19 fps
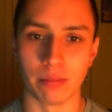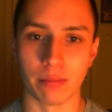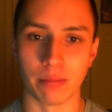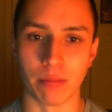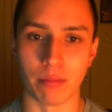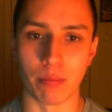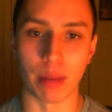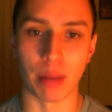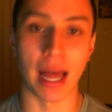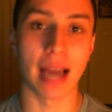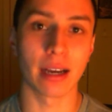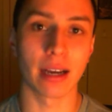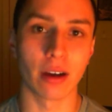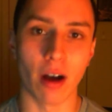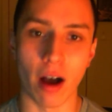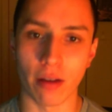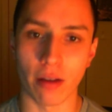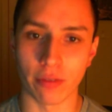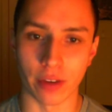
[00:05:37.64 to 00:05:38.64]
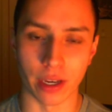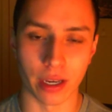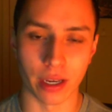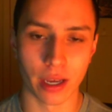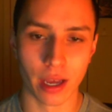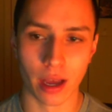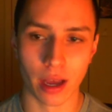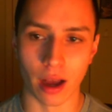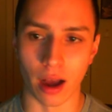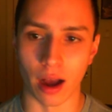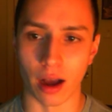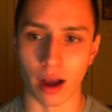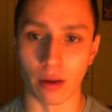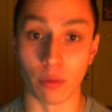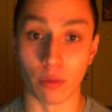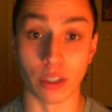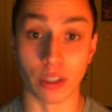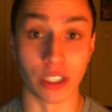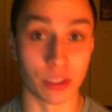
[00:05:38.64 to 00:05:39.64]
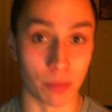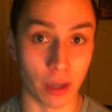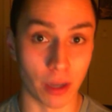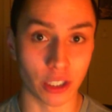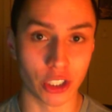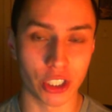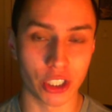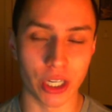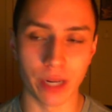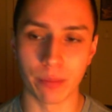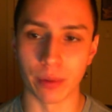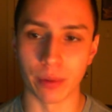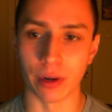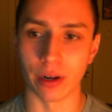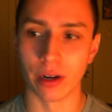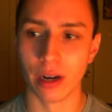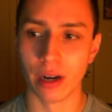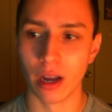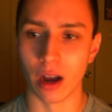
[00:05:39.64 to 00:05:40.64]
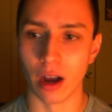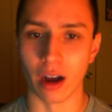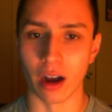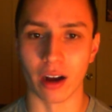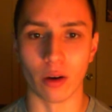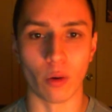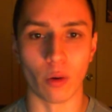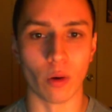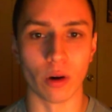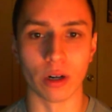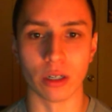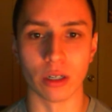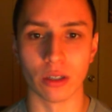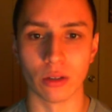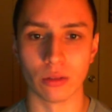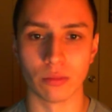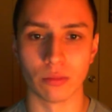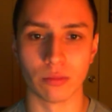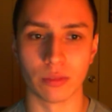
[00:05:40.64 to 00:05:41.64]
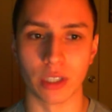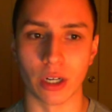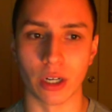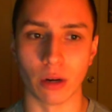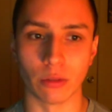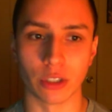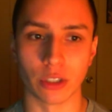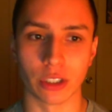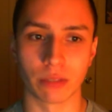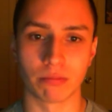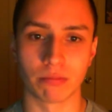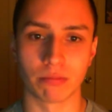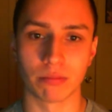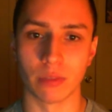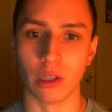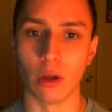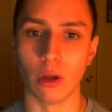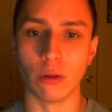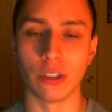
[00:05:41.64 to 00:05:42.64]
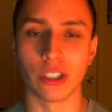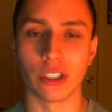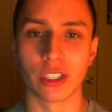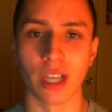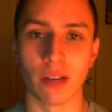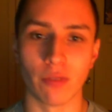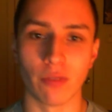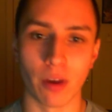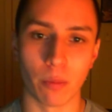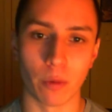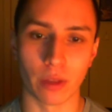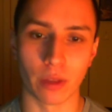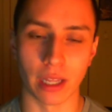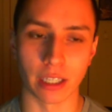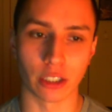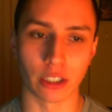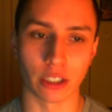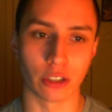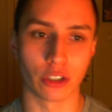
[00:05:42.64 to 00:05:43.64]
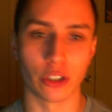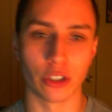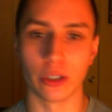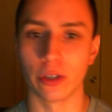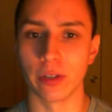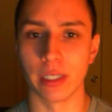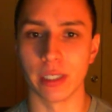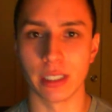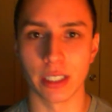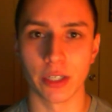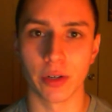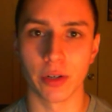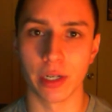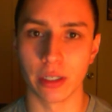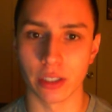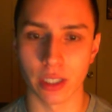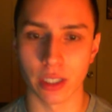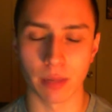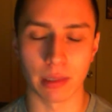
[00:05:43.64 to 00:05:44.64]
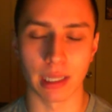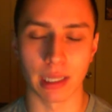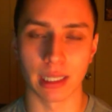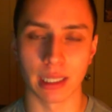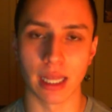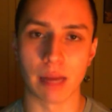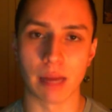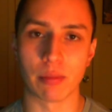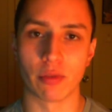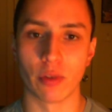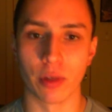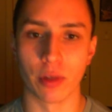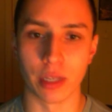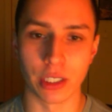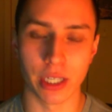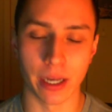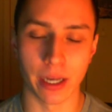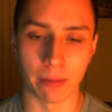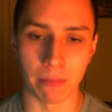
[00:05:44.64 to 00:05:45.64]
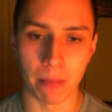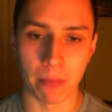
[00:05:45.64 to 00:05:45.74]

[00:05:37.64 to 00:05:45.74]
black coffee, which is much cheaper, or just load yourself up with like sugary cereal or something like that before the gym.